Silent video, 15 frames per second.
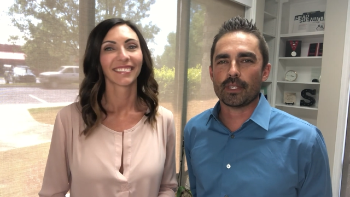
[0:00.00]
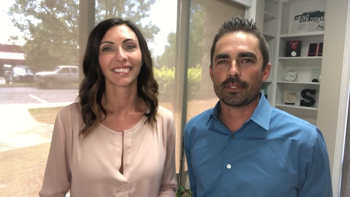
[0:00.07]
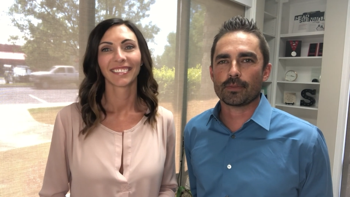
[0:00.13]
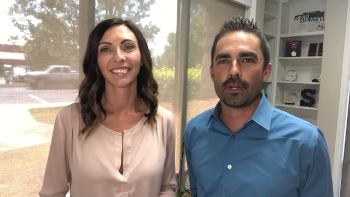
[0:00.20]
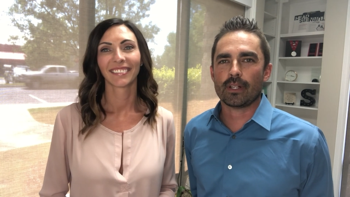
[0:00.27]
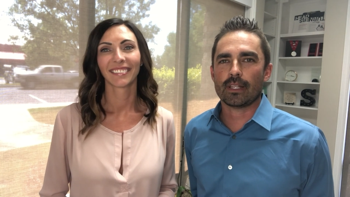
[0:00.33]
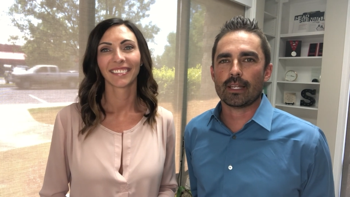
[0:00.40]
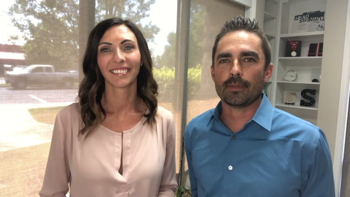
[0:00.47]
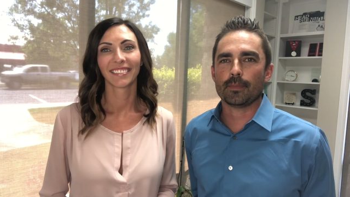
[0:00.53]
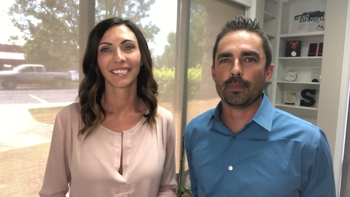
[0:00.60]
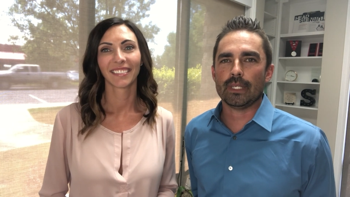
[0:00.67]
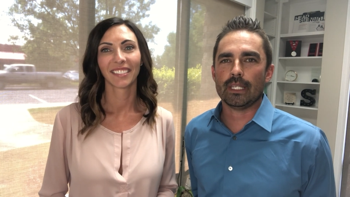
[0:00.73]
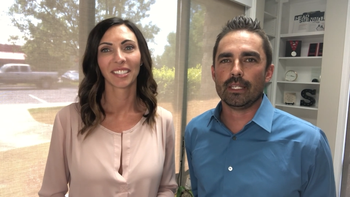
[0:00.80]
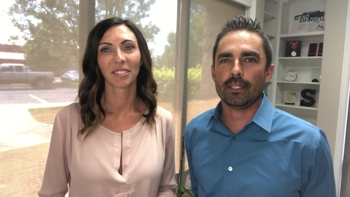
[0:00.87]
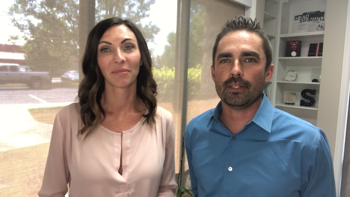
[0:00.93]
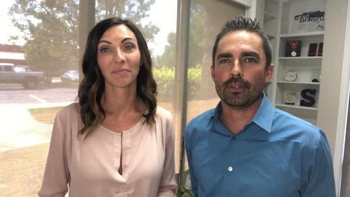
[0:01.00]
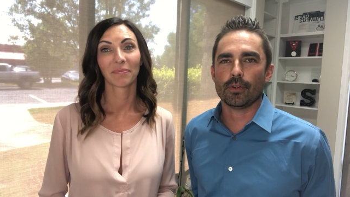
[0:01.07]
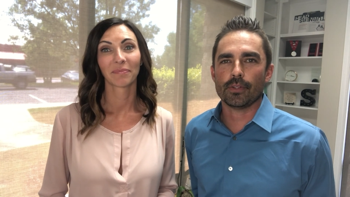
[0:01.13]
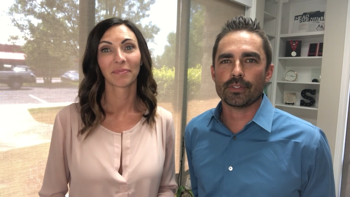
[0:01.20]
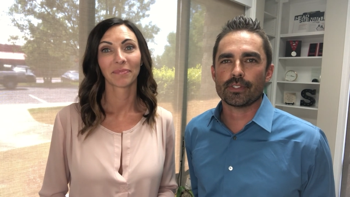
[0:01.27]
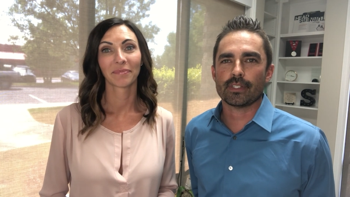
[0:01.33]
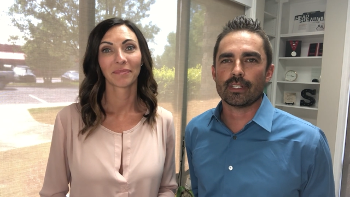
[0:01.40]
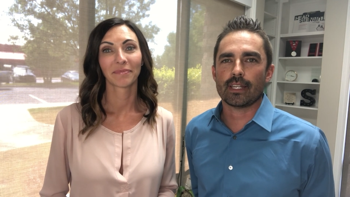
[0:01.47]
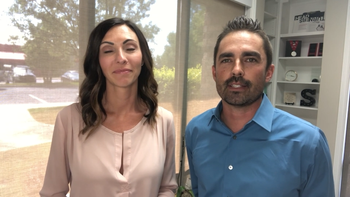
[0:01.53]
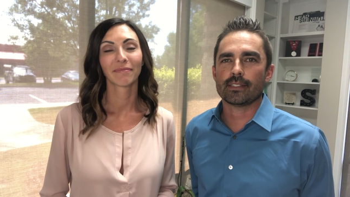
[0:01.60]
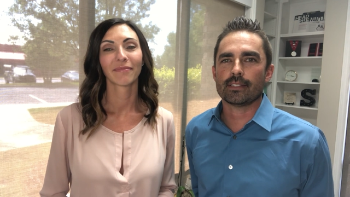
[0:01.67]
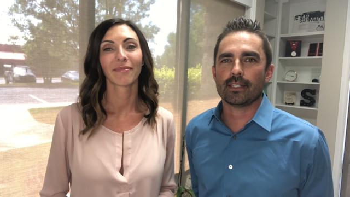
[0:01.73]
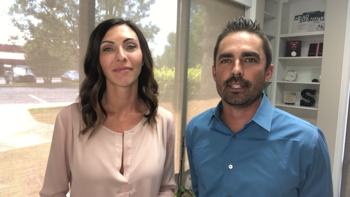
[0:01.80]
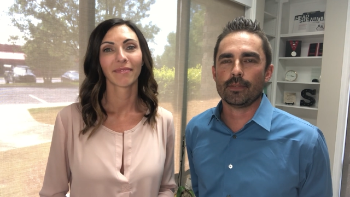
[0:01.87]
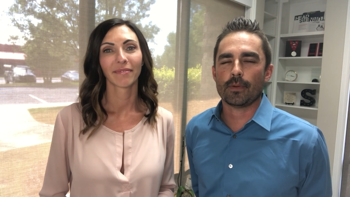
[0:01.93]
Speaker 1: me as well at bolson at
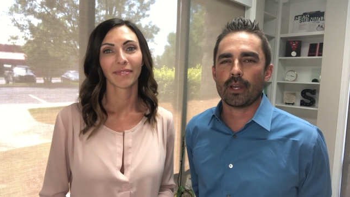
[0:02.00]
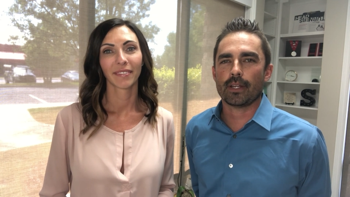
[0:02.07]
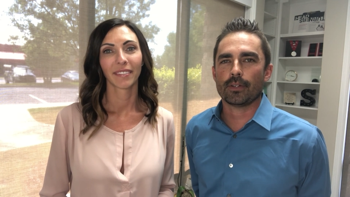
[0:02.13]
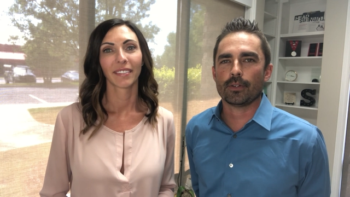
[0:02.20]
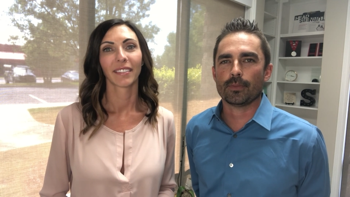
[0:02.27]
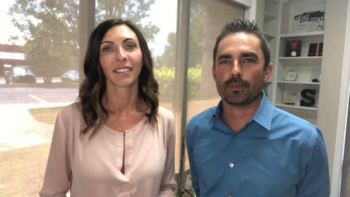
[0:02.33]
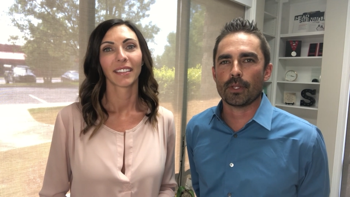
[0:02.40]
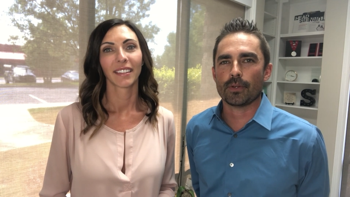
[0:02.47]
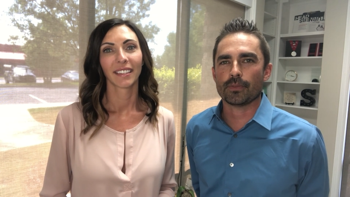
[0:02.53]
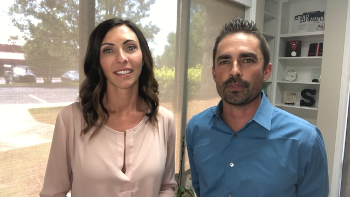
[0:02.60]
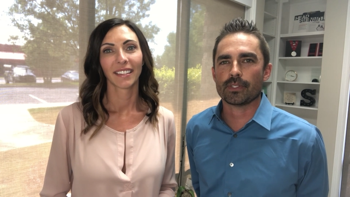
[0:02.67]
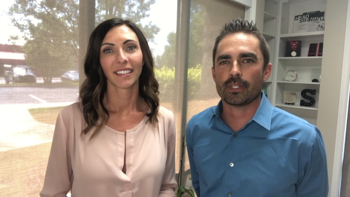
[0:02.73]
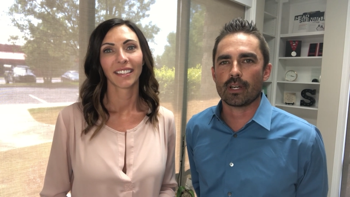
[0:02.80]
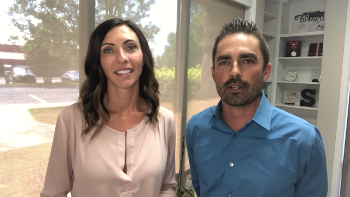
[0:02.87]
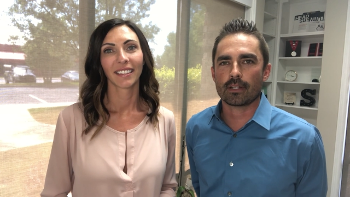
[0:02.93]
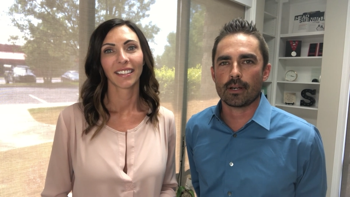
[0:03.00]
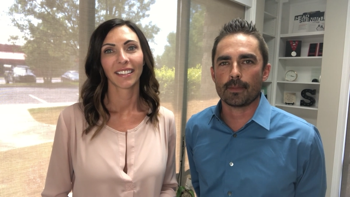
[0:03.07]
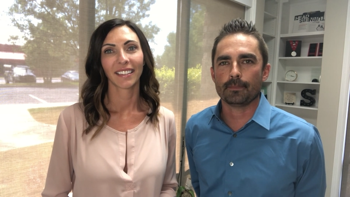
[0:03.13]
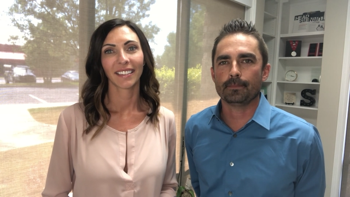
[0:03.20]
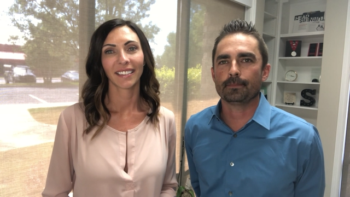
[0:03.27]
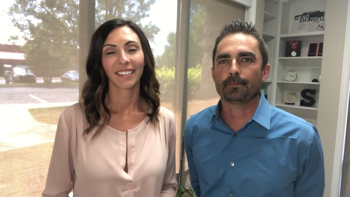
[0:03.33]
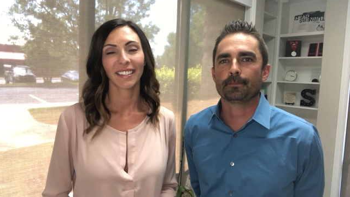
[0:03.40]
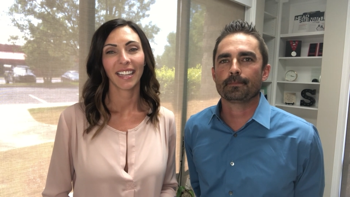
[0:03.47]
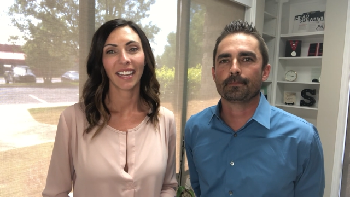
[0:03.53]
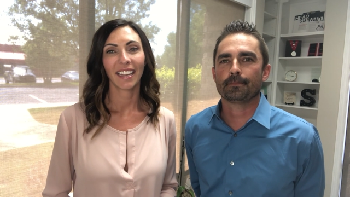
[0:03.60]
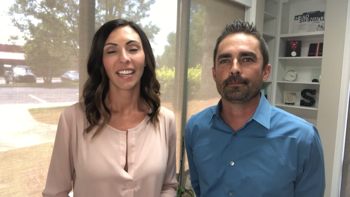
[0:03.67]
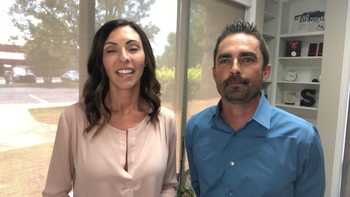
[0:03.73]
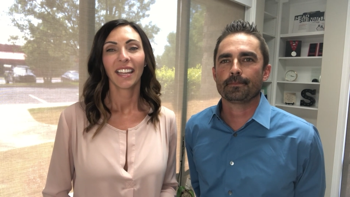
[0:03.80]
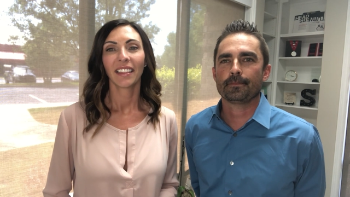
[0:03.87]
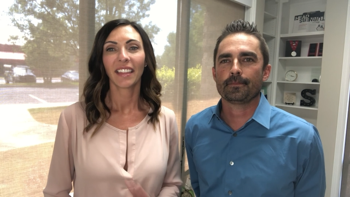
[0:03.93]
citywidehomeloans.com.
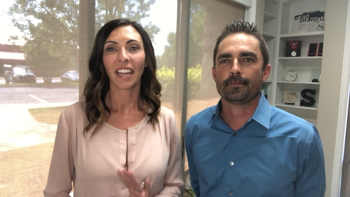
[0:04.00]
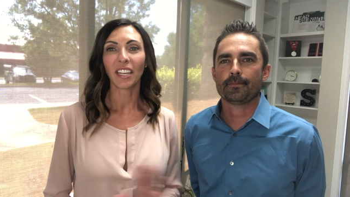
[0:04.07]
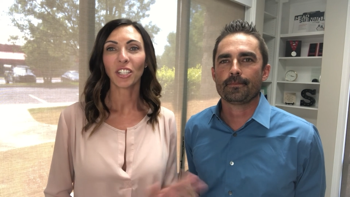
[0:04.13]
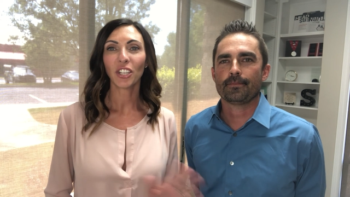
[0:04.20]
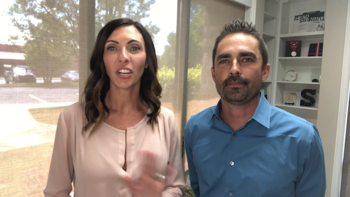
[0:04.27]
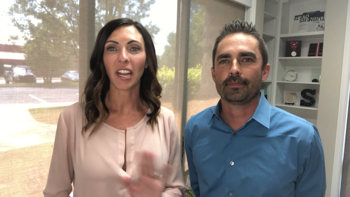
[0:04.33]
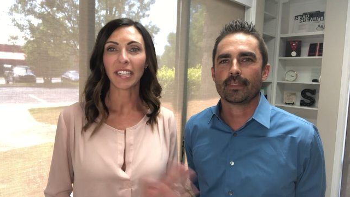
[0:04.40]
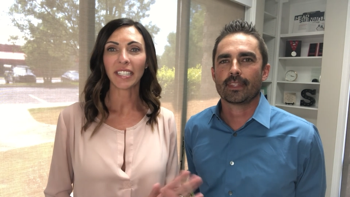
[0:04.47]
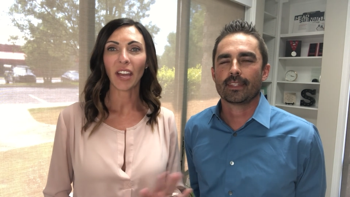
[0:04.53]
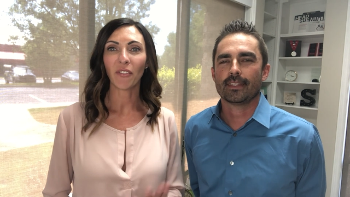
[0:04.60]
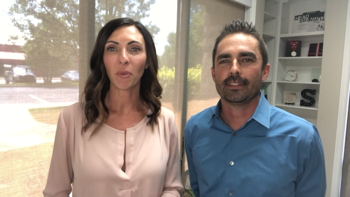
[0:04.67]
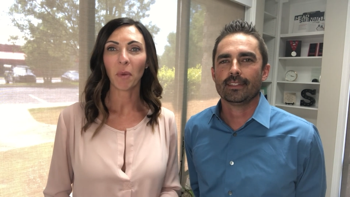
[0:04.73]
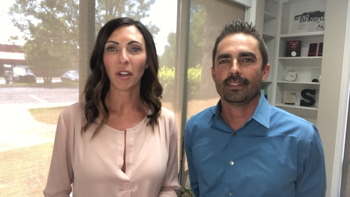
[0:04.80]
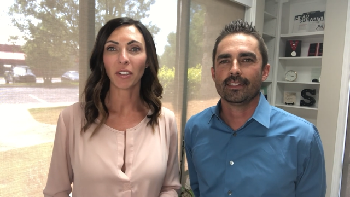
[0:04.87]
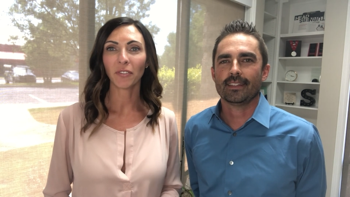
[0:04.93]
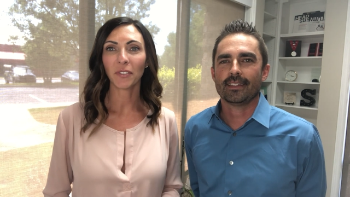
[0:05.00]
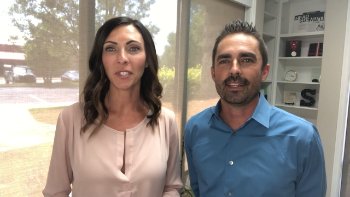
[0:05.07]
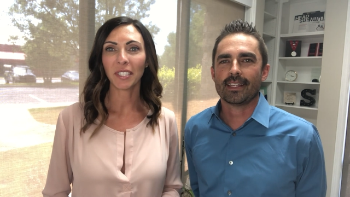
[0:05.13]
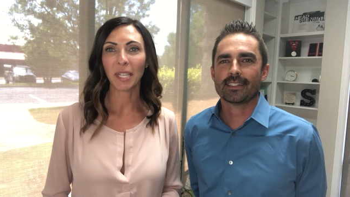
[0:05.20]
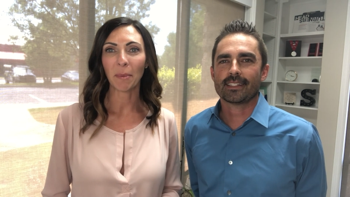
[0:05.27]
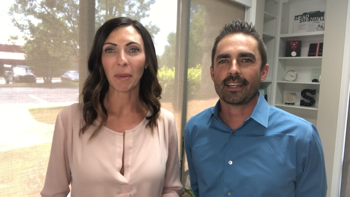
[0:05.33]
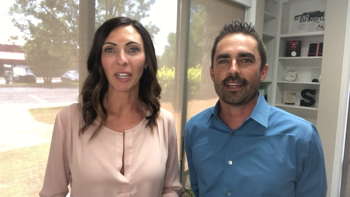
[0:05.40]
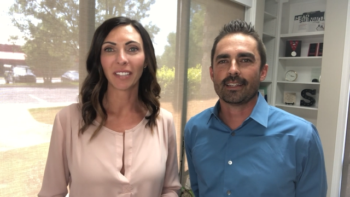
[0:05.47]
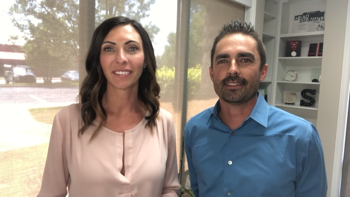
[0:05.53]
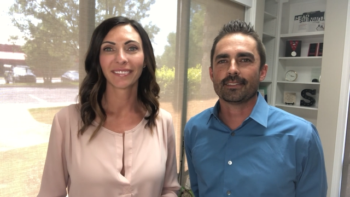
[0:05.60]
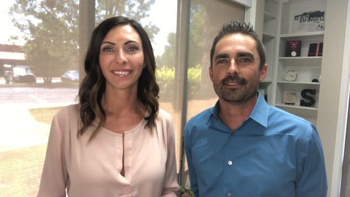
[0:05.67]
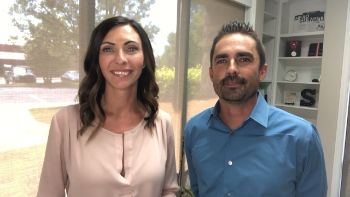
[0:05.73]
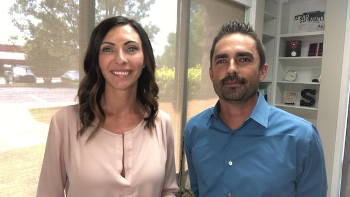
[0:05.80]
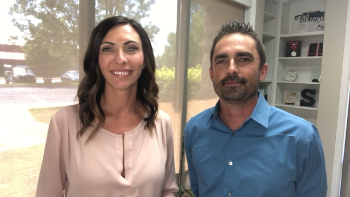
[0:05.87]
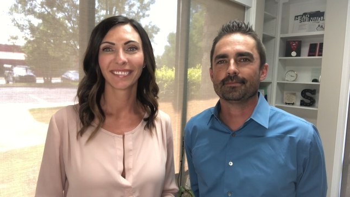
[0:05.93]
Speaker 2: Thanks, you guys. Have a wonderful Thanks, summer.
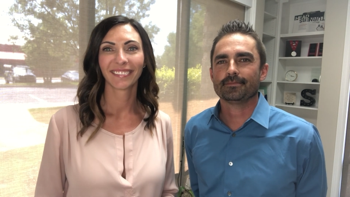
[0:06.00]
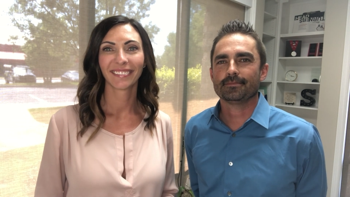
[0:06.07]
Guys.